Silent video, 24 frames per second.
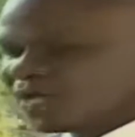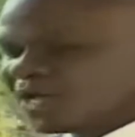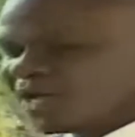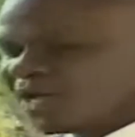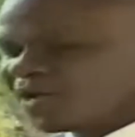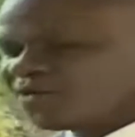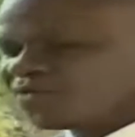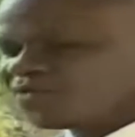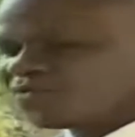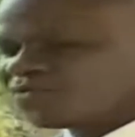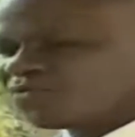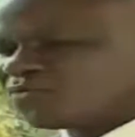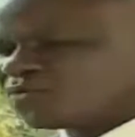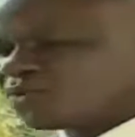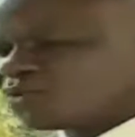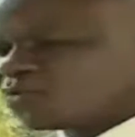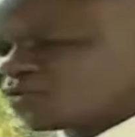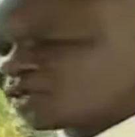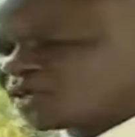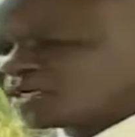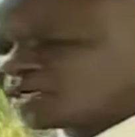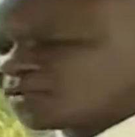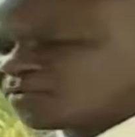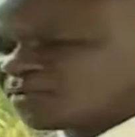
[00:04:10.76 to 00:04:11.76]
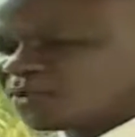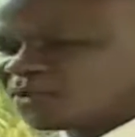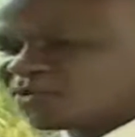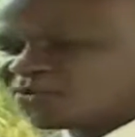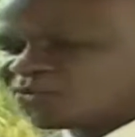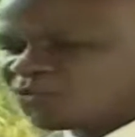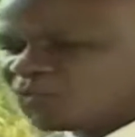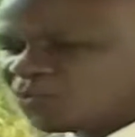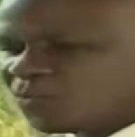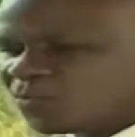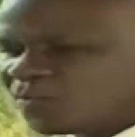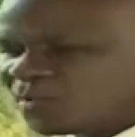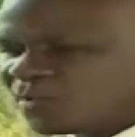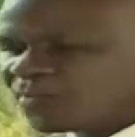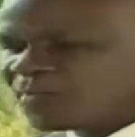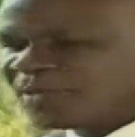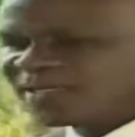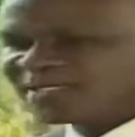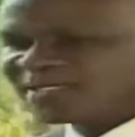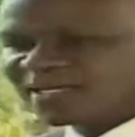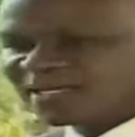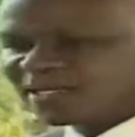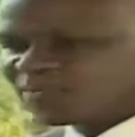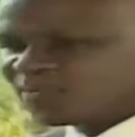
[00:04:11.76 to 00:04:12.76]
have quite a number of
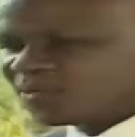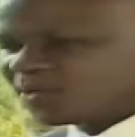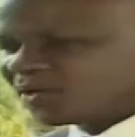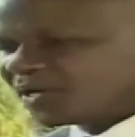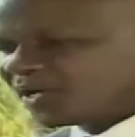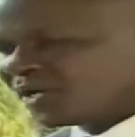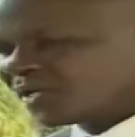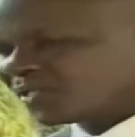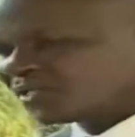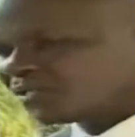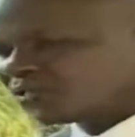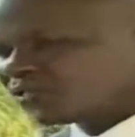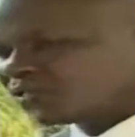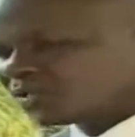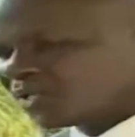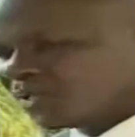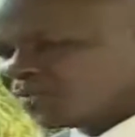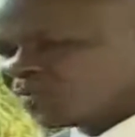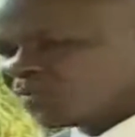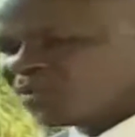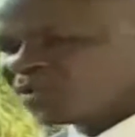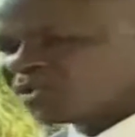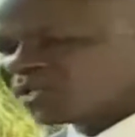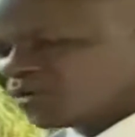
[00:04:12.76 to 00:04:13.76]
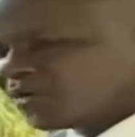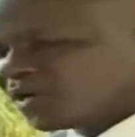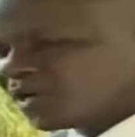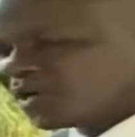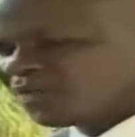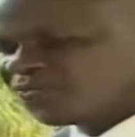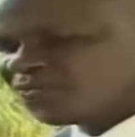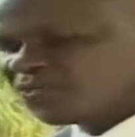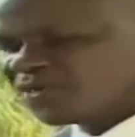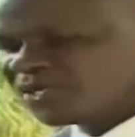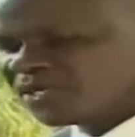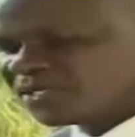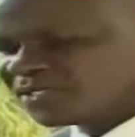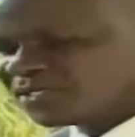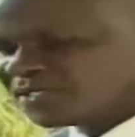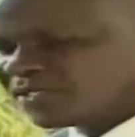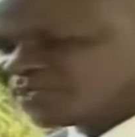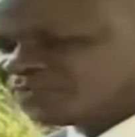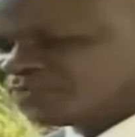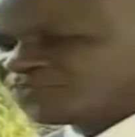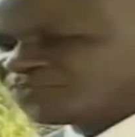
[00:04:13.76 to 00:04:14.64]
complementary products to support our advocacy.